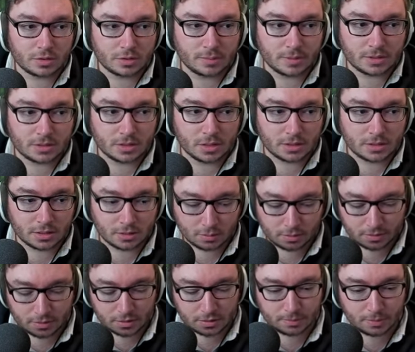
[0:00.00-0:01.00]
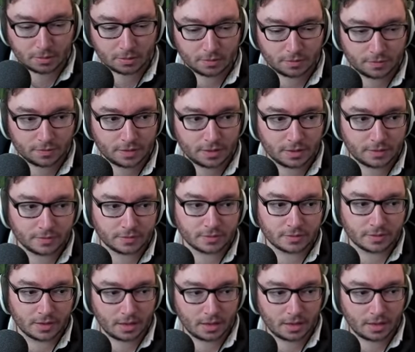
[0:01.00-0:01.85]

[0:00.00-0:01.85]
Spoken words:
you'll be starting with the Spell Thief's